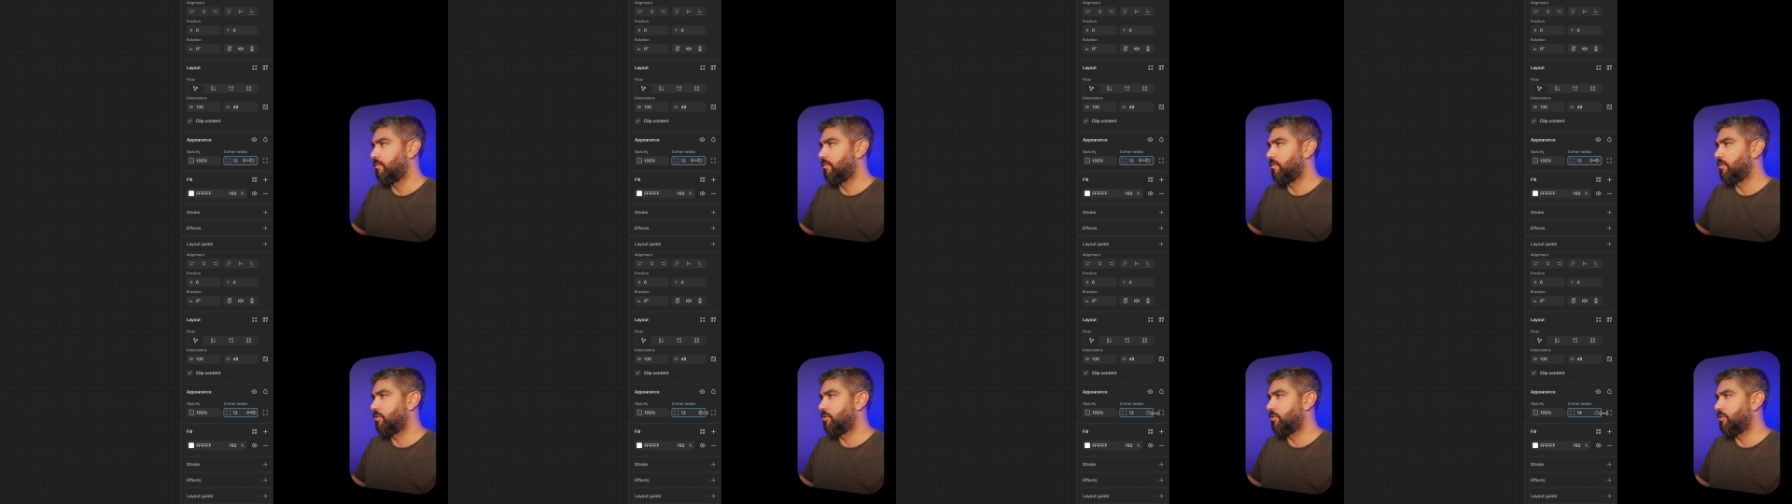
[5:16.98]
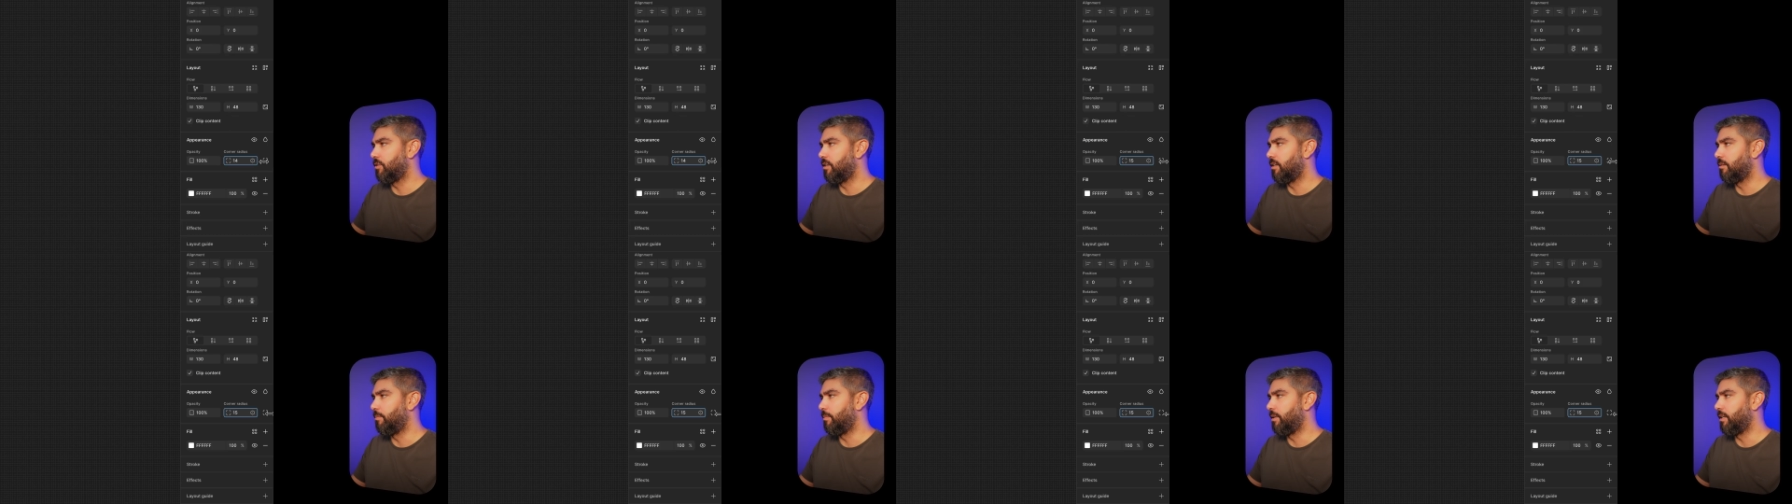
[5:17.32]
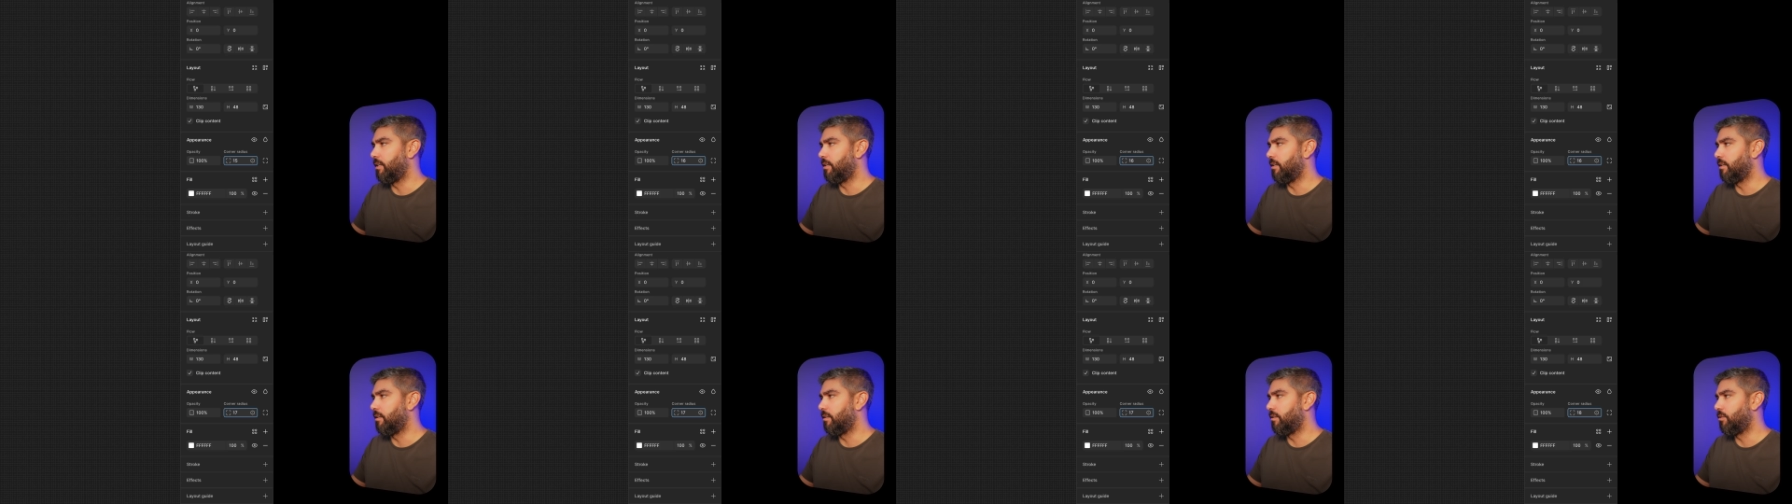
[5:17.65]
So I'll
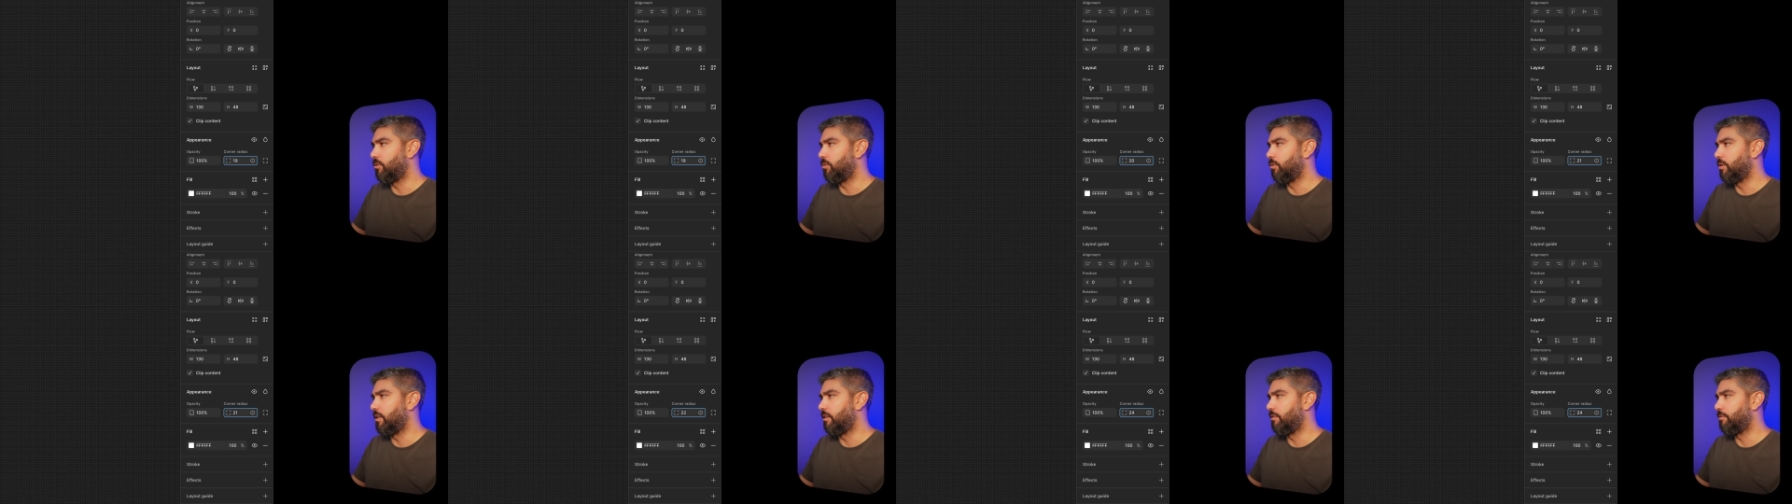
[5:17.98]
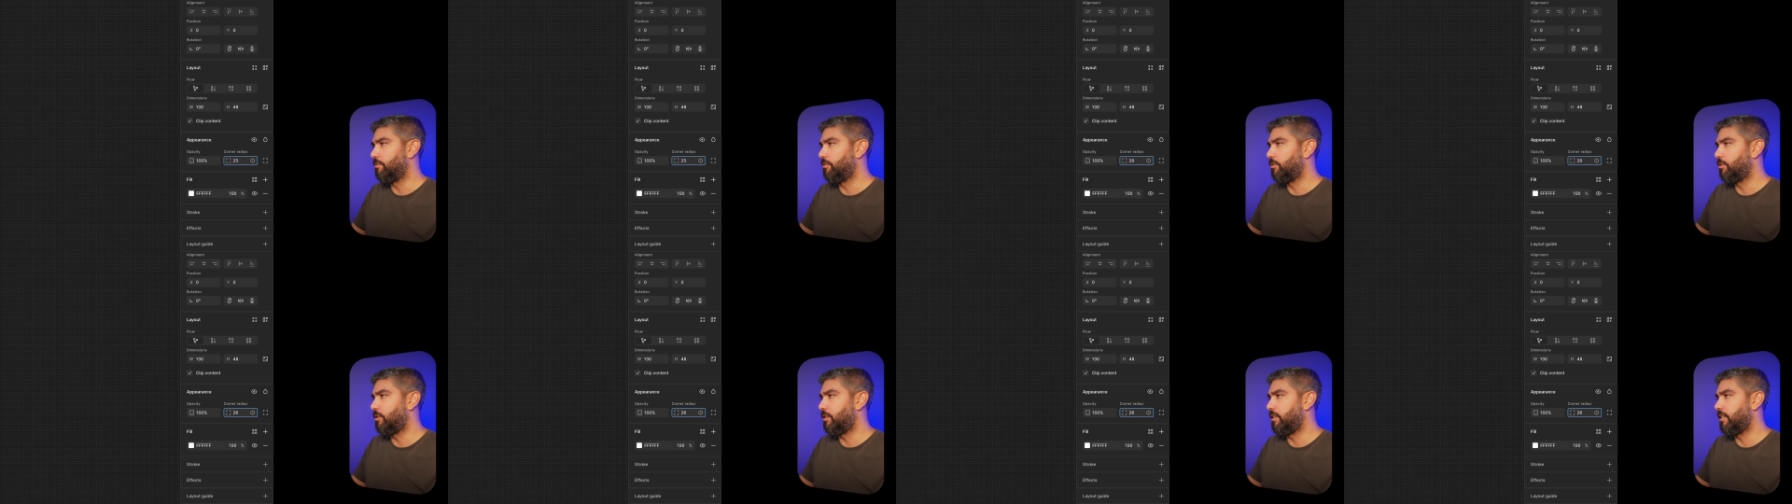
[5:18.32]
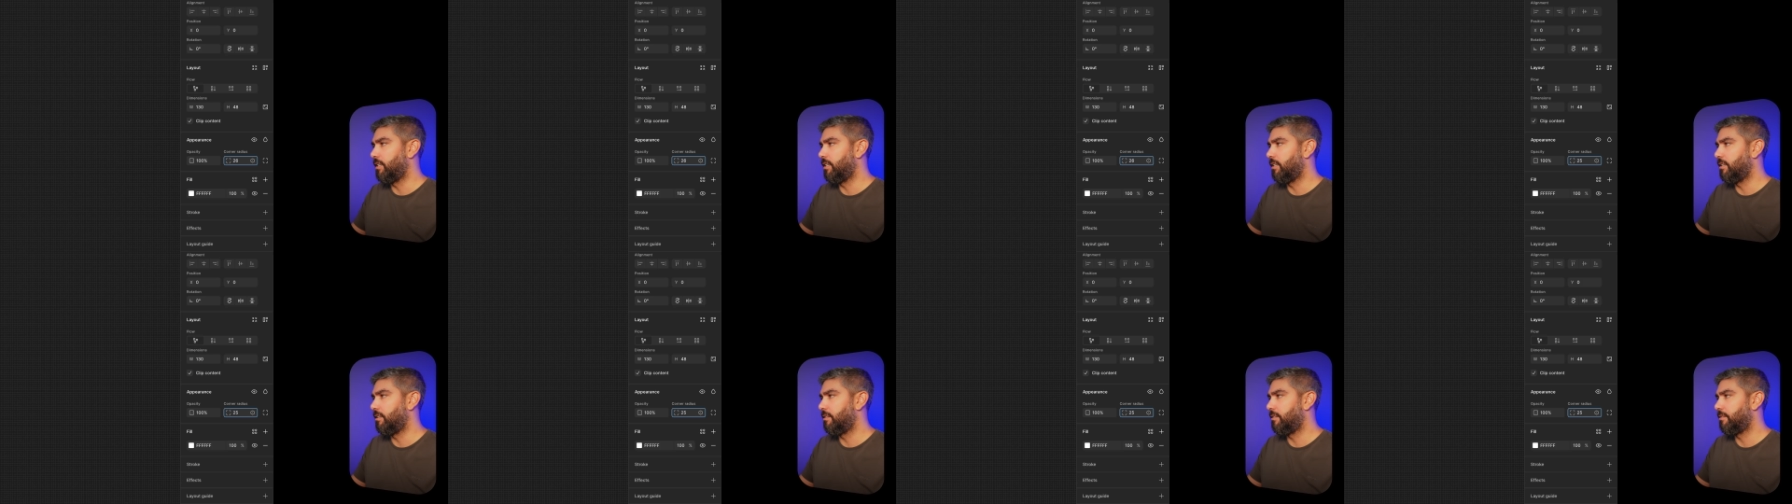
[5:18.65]
make it 24
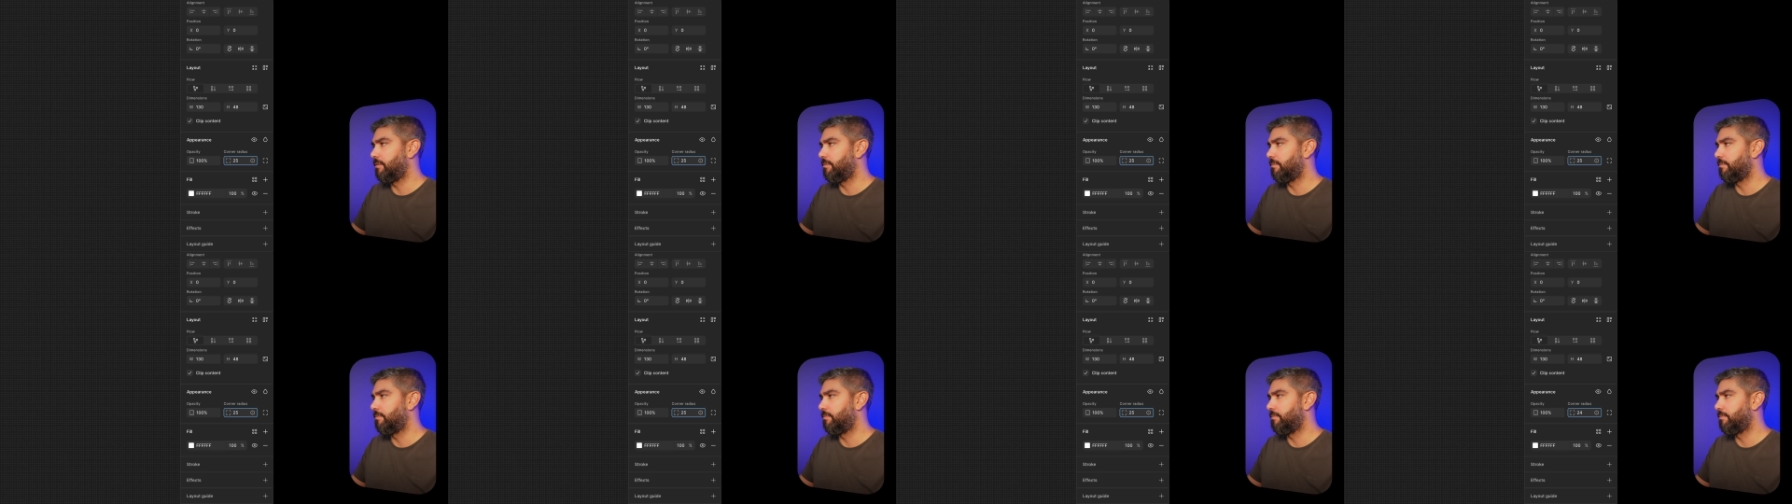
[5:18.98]
here.